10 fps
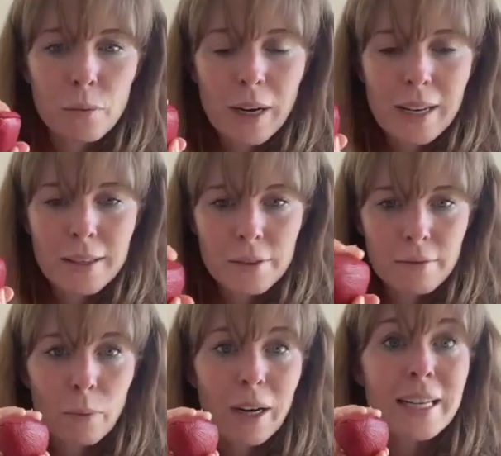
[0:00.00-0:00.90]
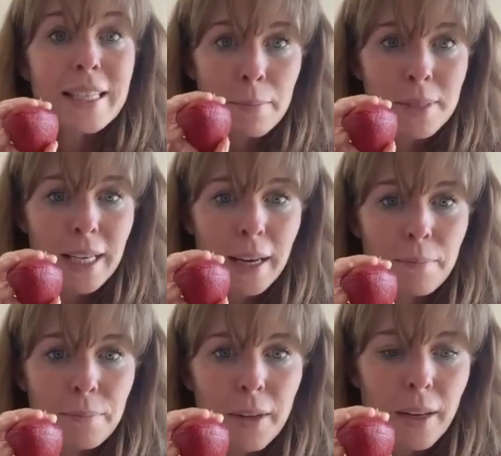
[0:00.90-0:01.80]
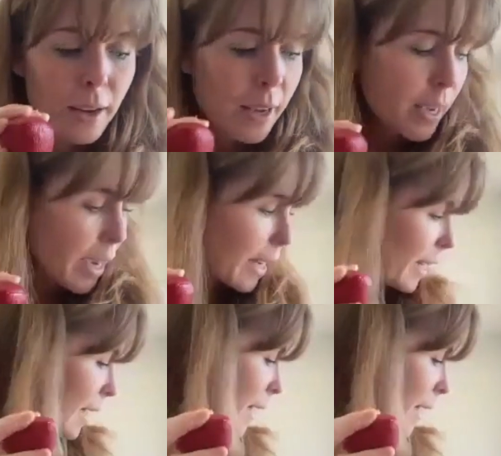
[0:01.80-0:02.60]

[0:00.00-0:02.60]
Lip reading: when it's empty. And it